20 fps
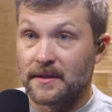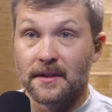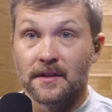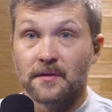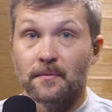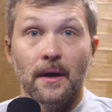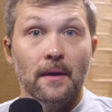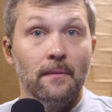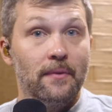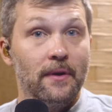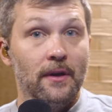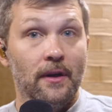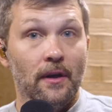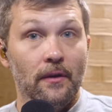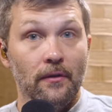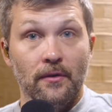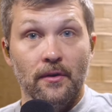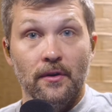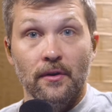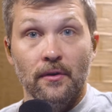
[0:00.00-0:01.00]
this might be
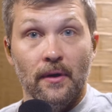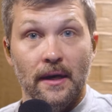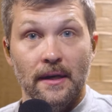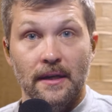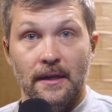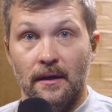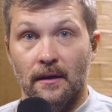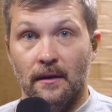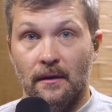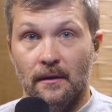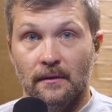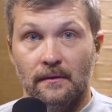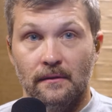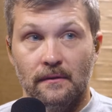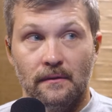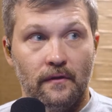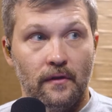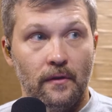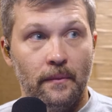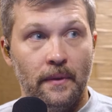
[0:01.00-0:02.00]
another new idea
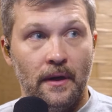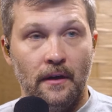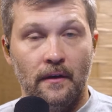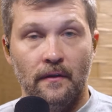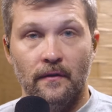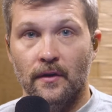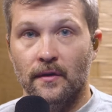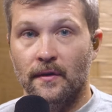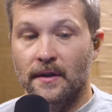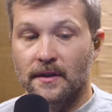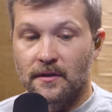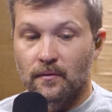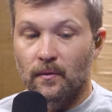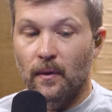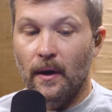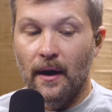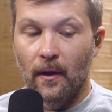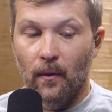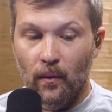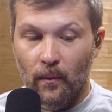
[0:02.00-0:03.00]
for many of you, and this is
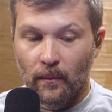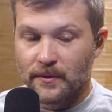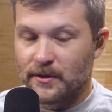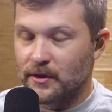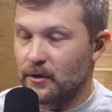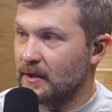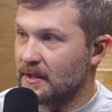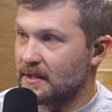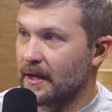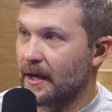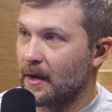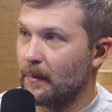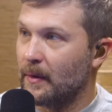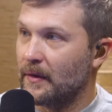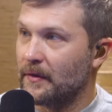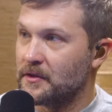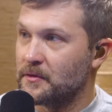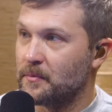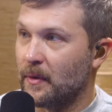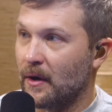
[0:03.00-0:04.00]
why I'm so excited
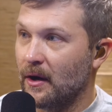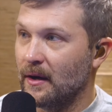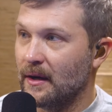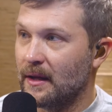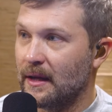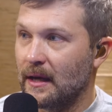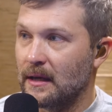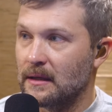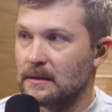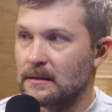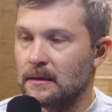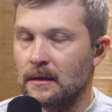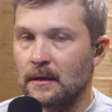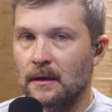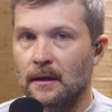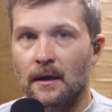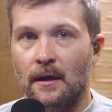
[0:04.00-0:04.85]
about this podcast. Yeah.